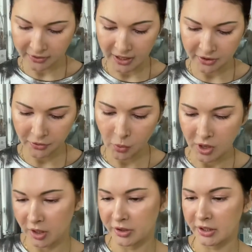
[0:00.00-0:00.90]
the other
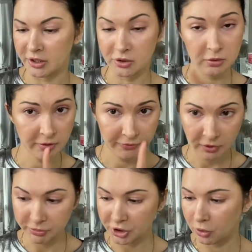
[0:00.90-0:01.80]
one is also
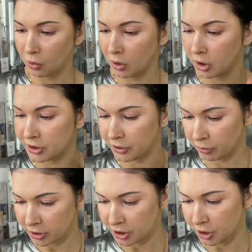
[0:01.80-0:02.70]
from
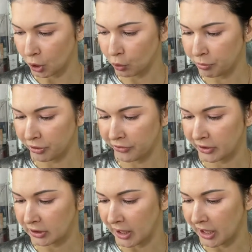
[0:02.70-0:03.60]
Dior Snow
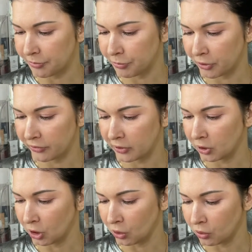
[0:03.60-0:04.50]
Perfect Light Perfect
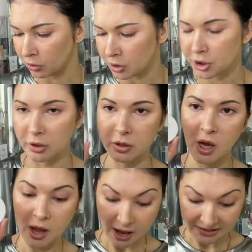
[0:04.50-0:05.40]
Glow Cushion.
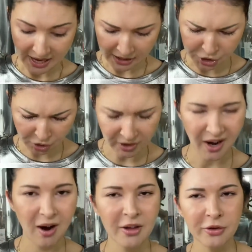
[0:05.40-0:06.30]
And actually,
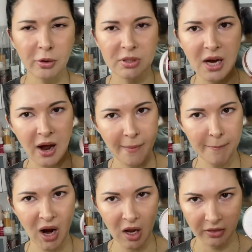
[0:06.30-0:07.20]
I thought I'm
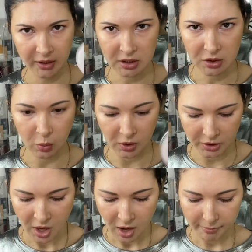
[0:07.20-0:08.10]
buying this one,
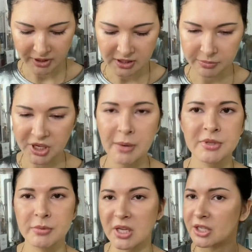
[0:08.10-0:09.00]
but sometimes
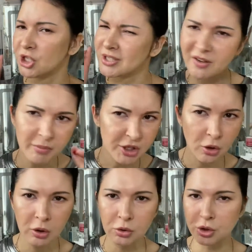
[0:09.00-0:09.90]
I was like, just give me
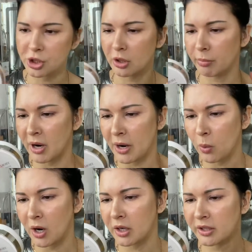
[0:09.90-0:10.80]
Dior cushion, my
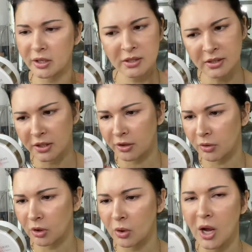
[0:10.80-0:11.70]
one is
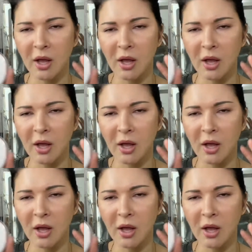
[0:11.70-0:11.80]
010